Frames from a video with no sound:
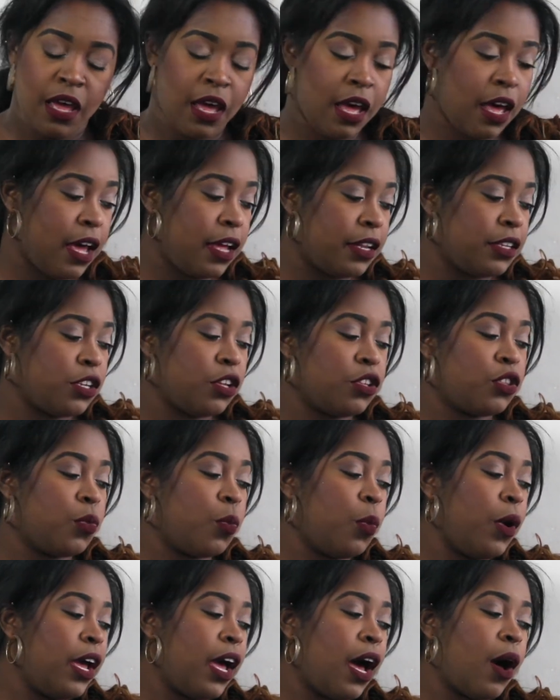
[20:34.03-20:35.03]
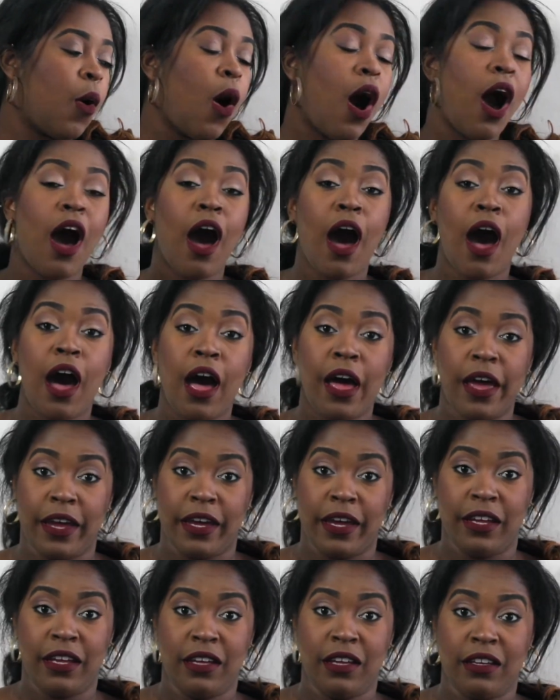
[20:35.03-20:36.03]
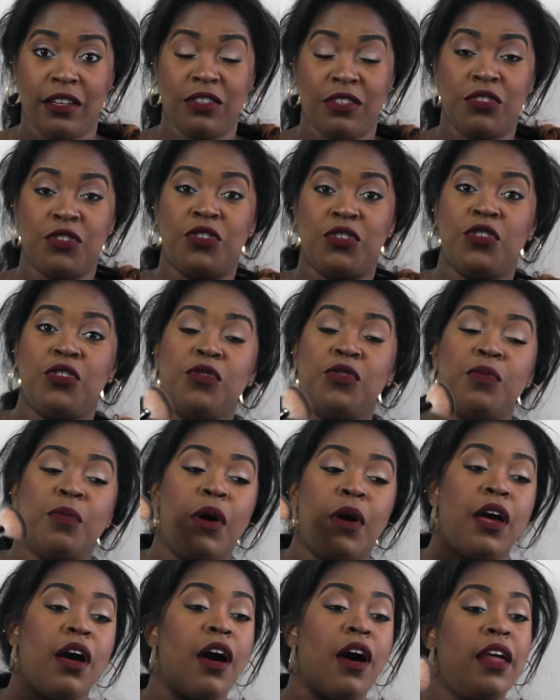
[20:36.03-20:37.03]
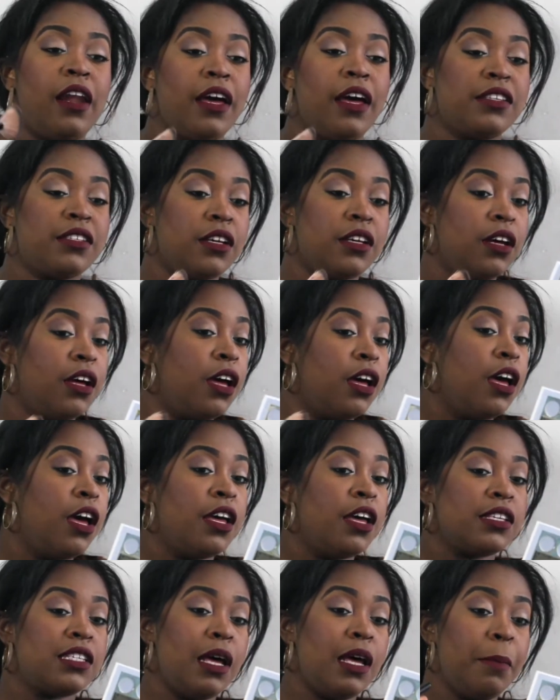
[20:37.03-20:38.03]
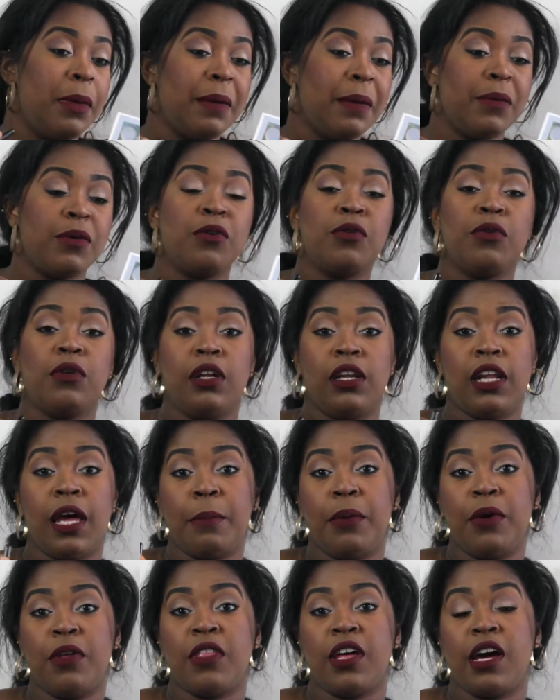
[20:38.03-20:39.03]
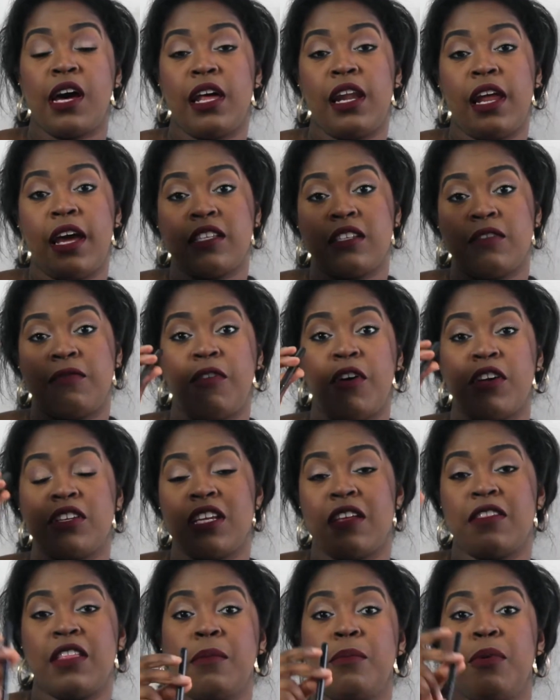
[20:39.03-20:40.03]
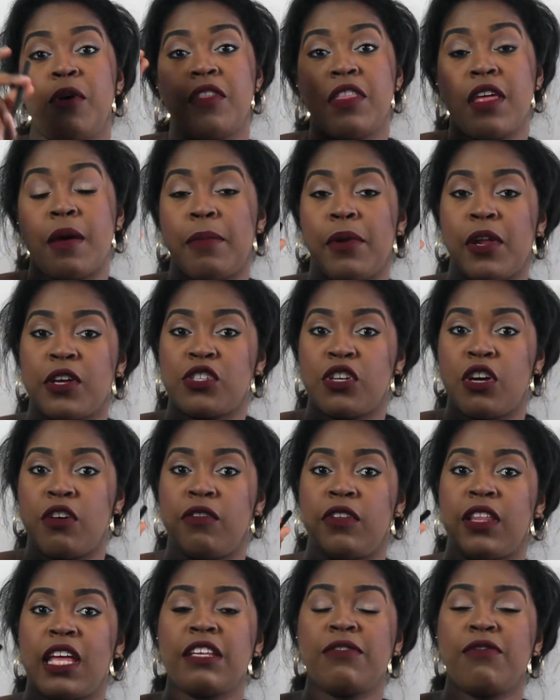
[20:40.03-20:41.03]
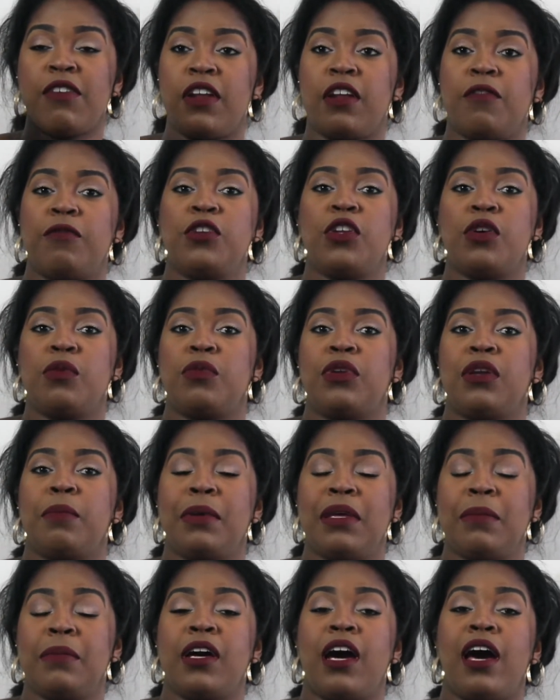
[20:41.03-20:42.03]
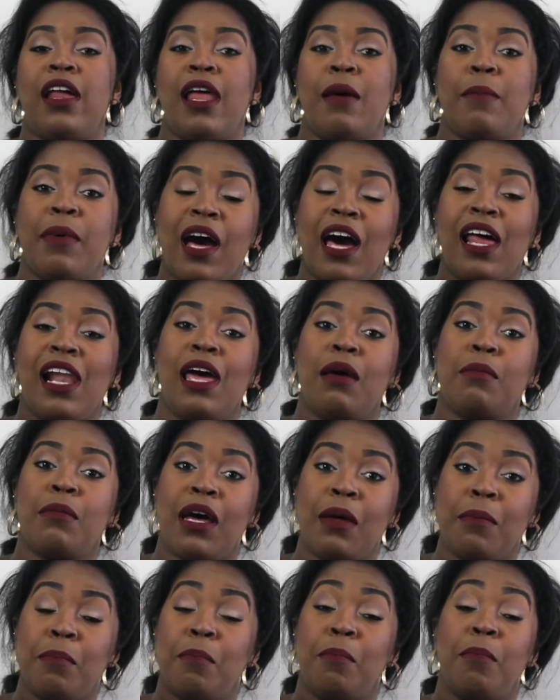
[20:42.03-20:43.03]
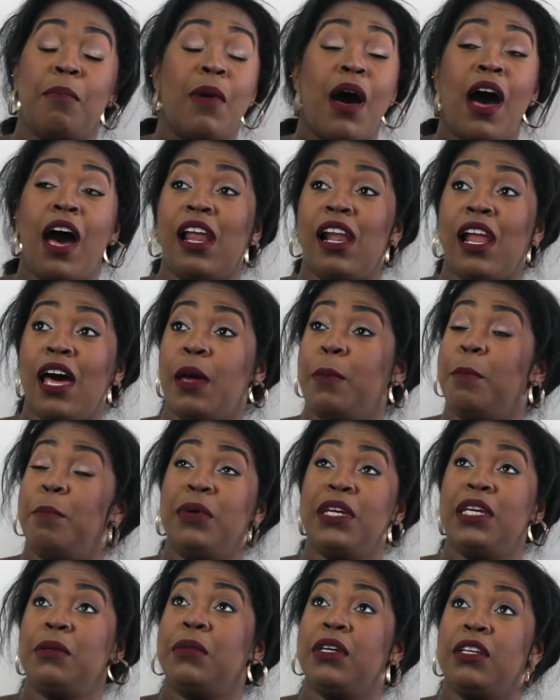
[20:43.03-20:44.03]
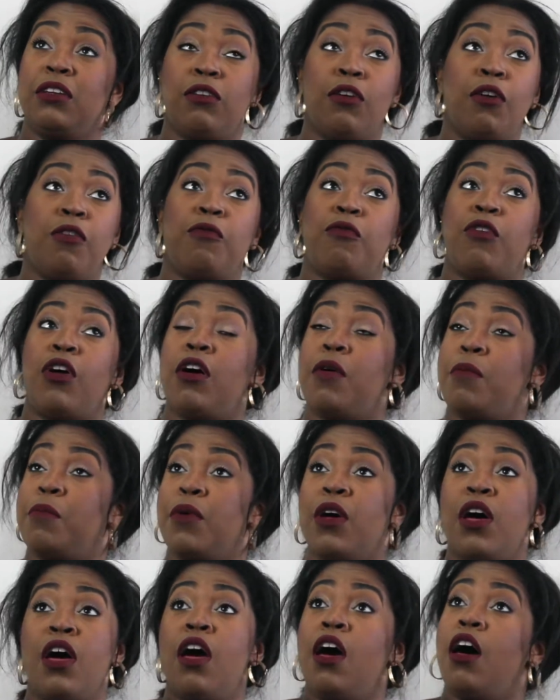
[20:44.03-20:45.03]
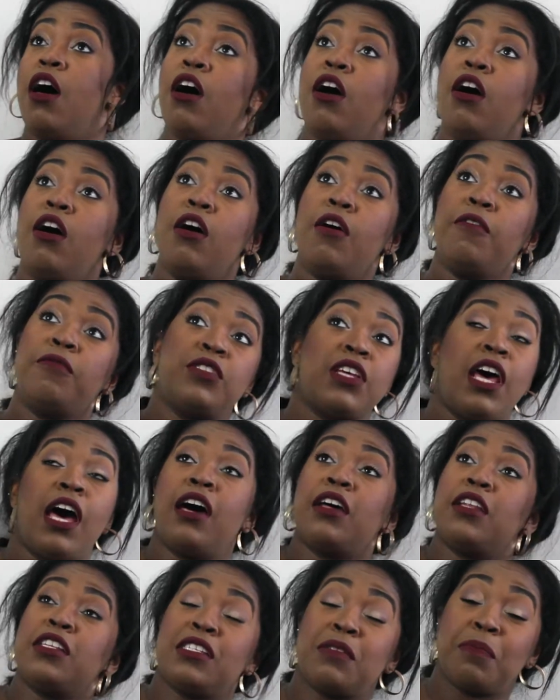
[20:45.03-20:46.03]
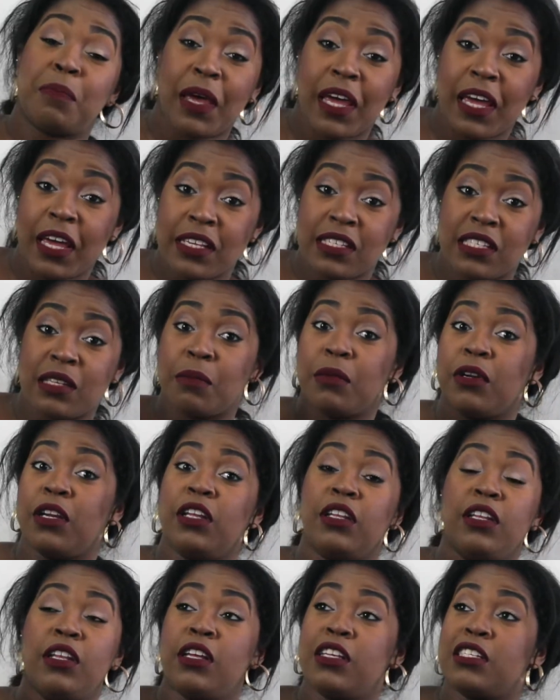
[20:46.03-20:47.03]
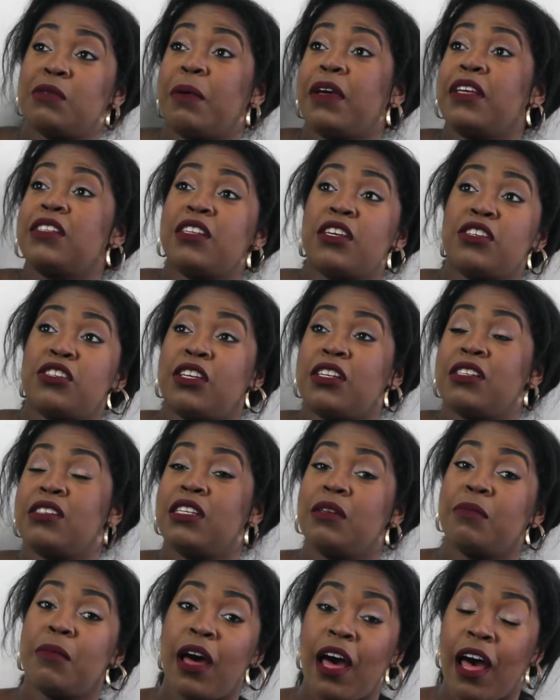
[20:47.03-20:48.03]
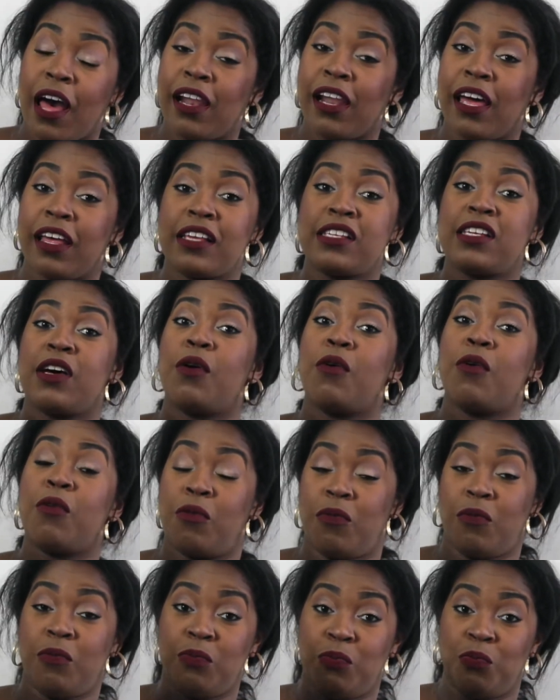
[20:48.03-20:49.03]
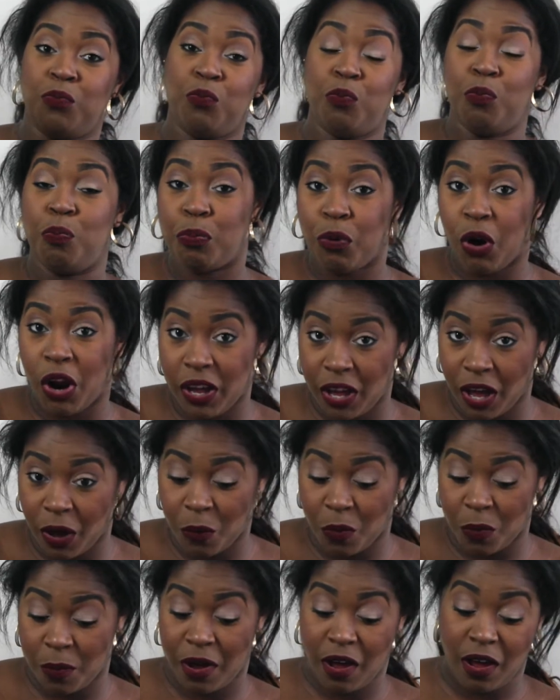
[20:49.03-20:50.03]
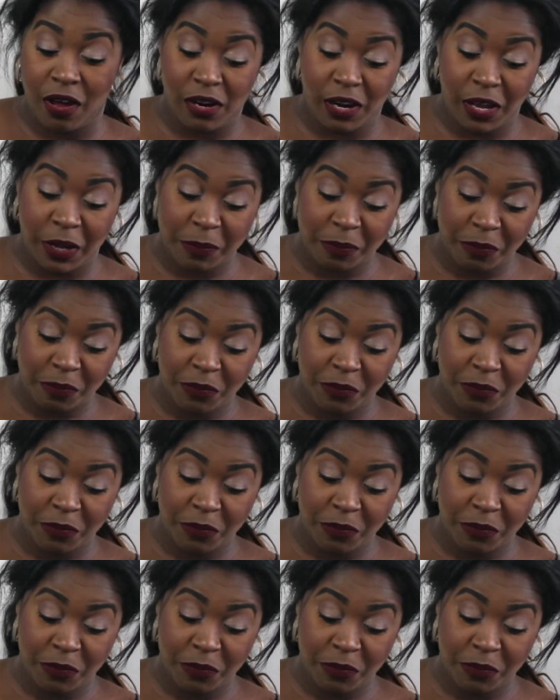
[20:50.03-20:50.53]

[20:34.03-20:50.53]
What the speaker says: And the way how I do my highlighter, some people like putting their highlighter first and then putting their blush over. That's fine if you don't want a beaming highlight, but I like my highlight beaming from Earth to outer space. Someone in the space station can see my highlight. That's how bright I want my highlight.